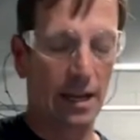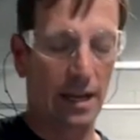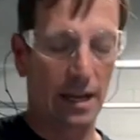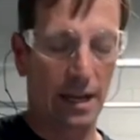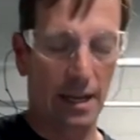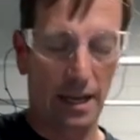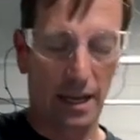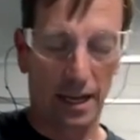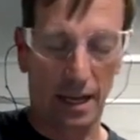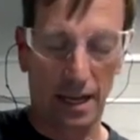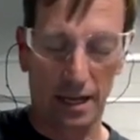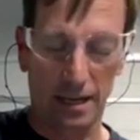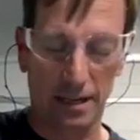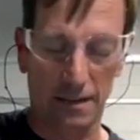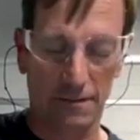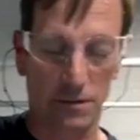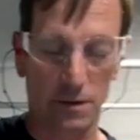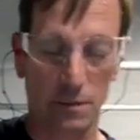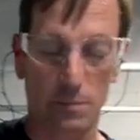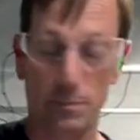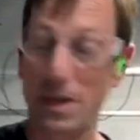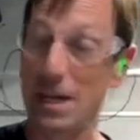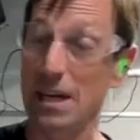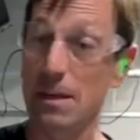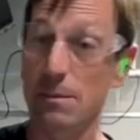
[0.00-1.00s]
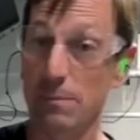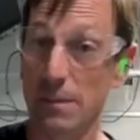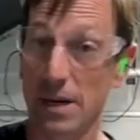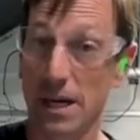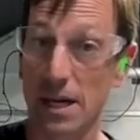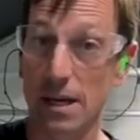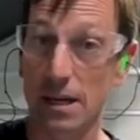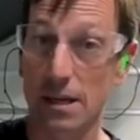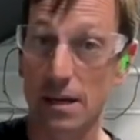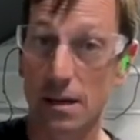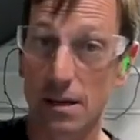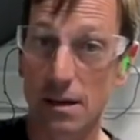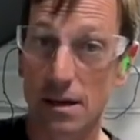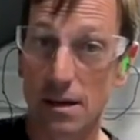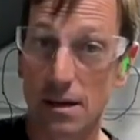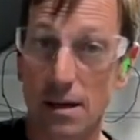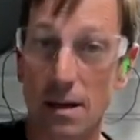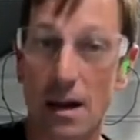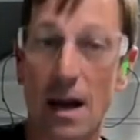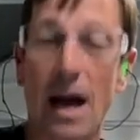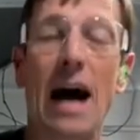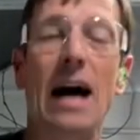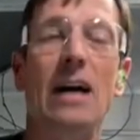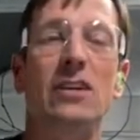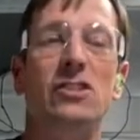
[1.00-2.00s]
And if you beat me,
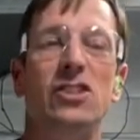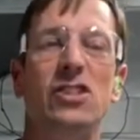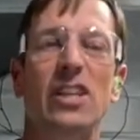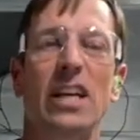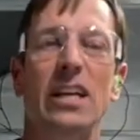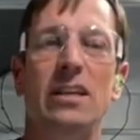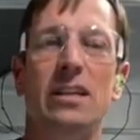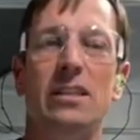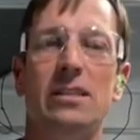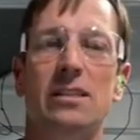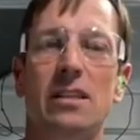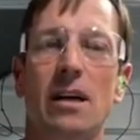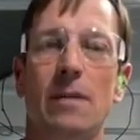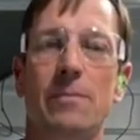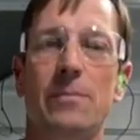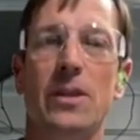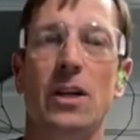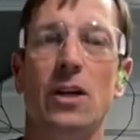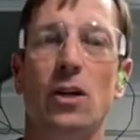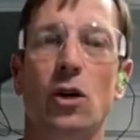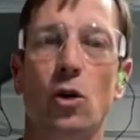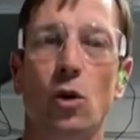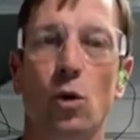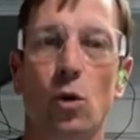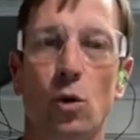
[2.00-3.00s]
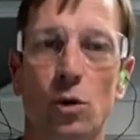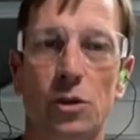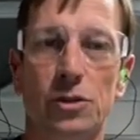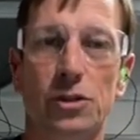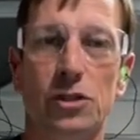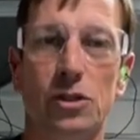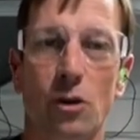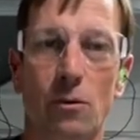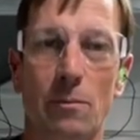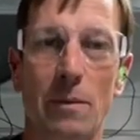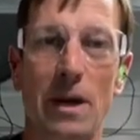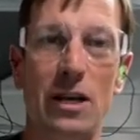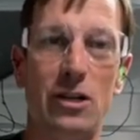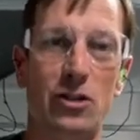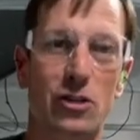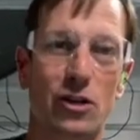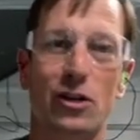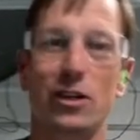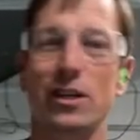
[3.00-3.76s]
I'll send you something cool. So make sure